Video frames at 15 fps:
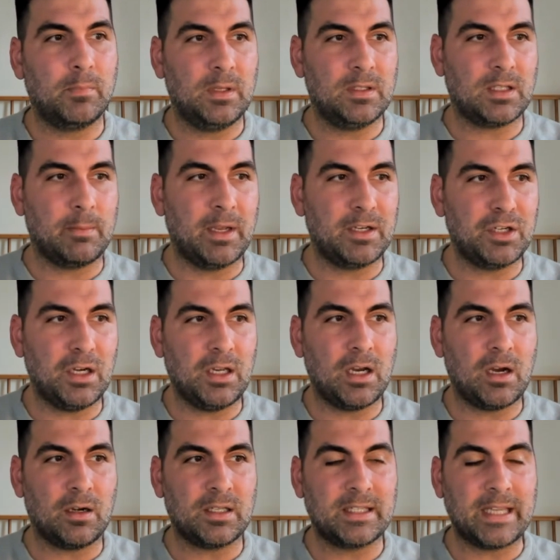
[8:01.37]
he's going to mention it here
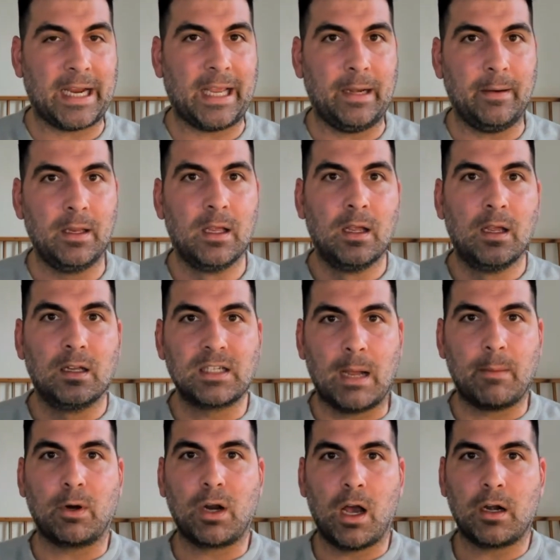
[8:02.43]
in a second. Tom
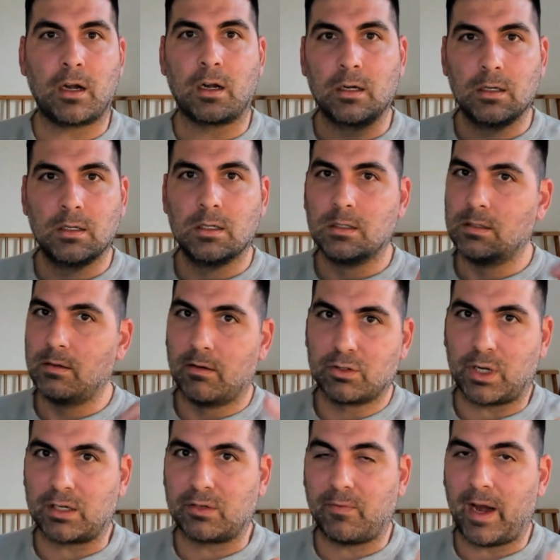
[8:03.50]
O'Connor,
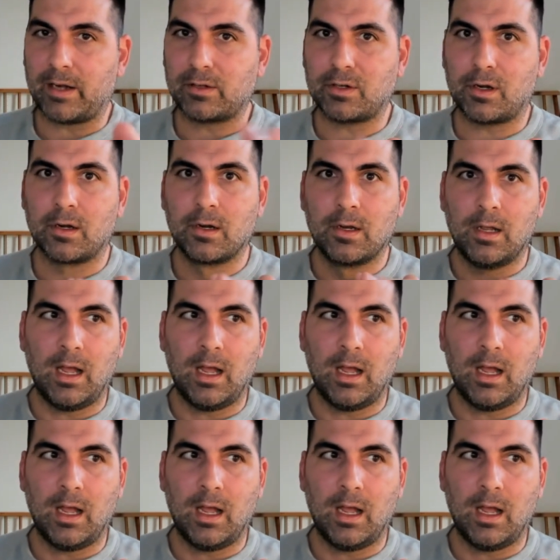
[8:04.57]
stress fracture.